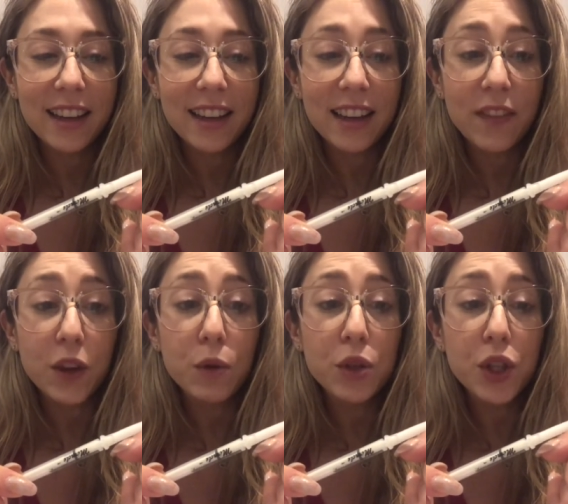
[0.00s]
If
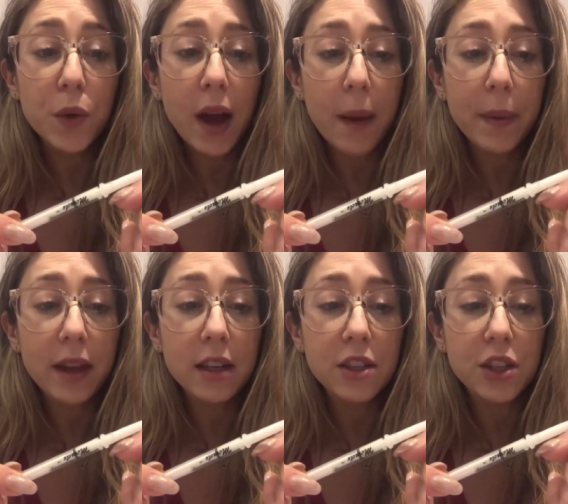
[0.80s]
you do
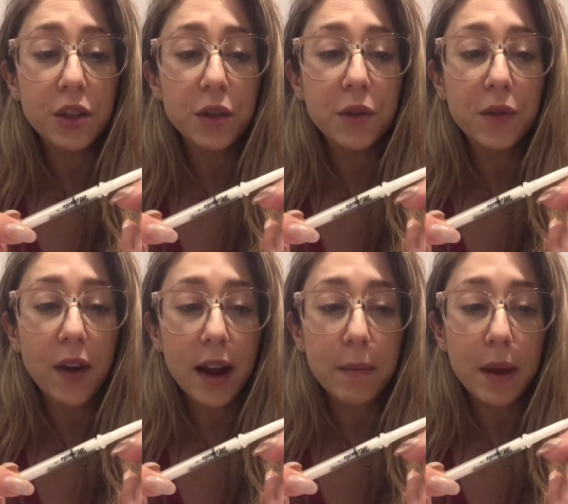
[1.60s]
happen to
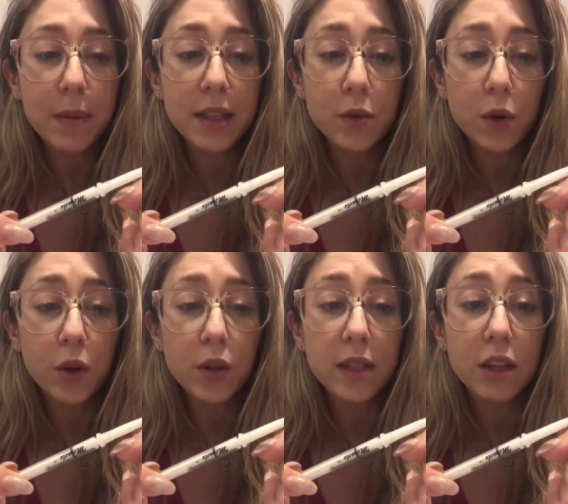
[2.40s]
find baby
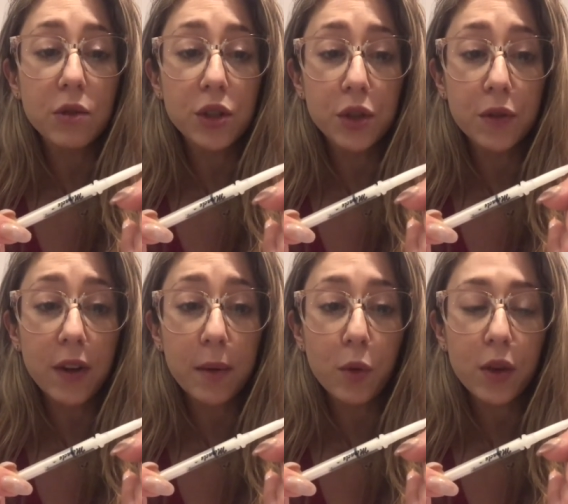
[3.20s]
squirrels and you do
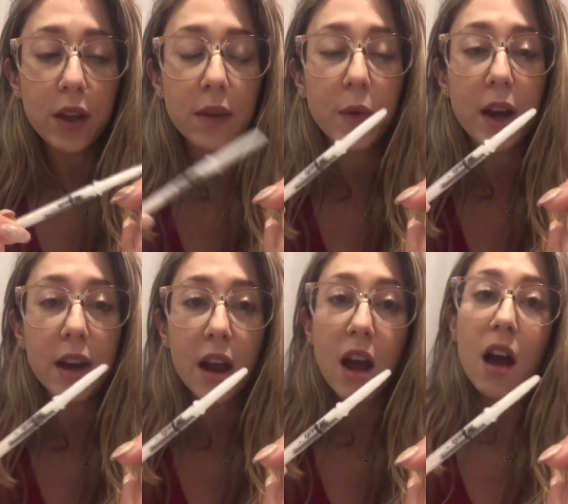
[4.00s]
find more than
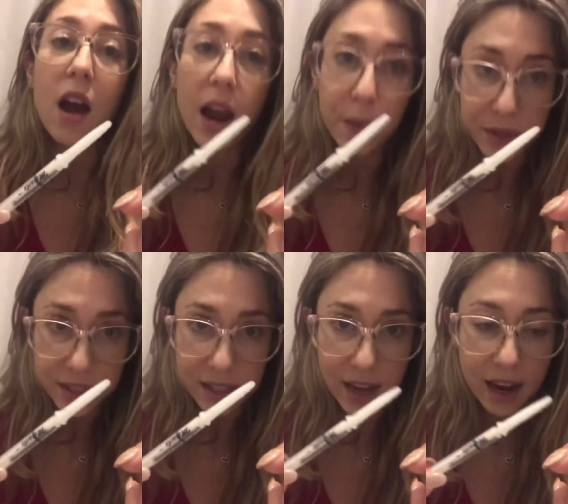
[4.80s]
one, I would
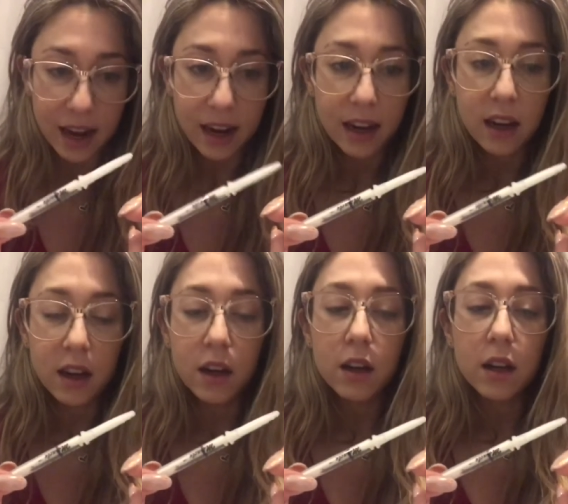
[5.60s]
say
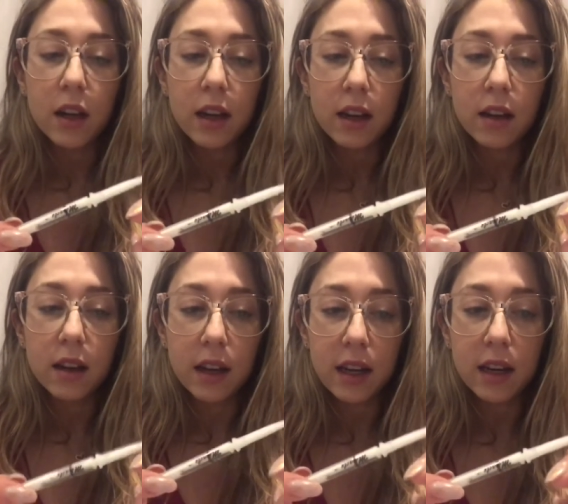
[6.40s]

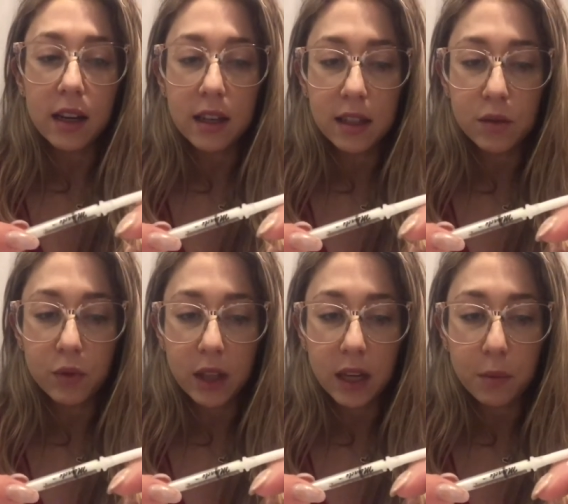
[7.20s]
it is
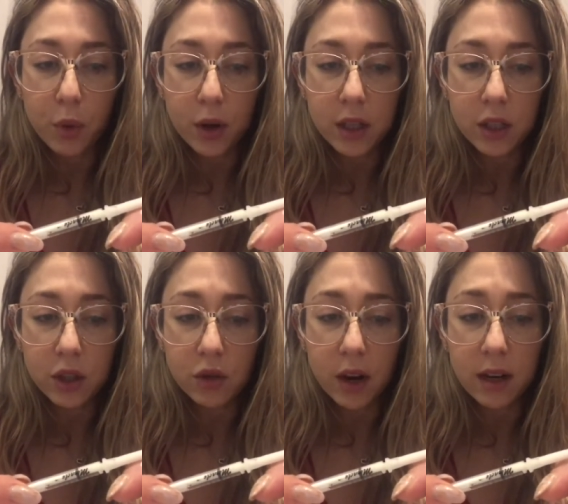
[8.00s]
really important
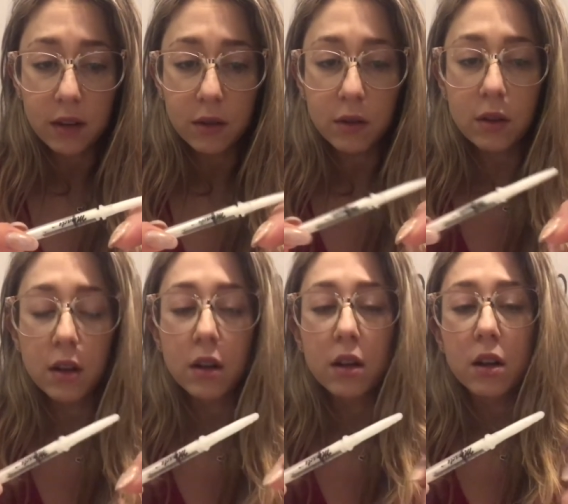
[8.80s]
to try to
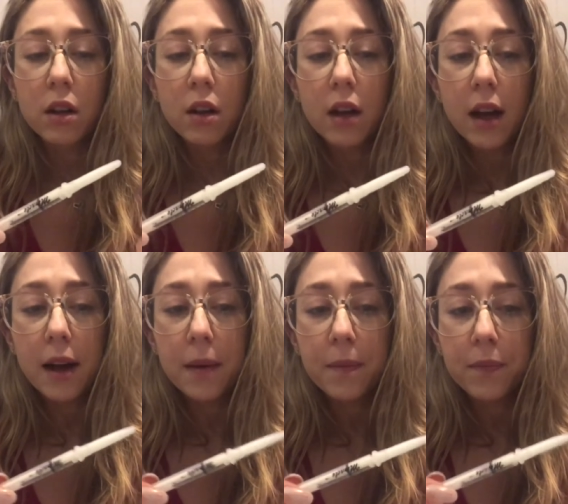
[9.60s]

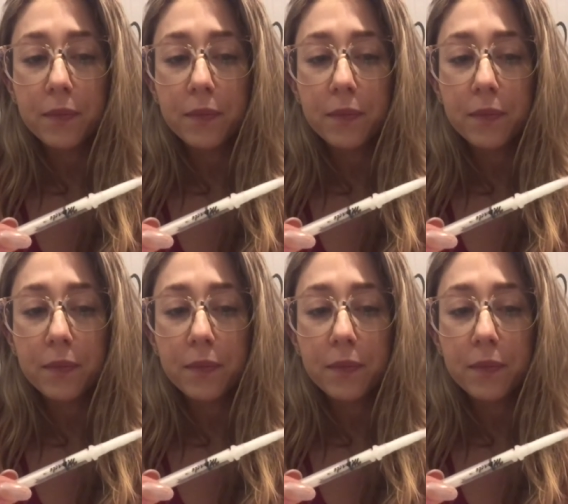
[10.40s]
um,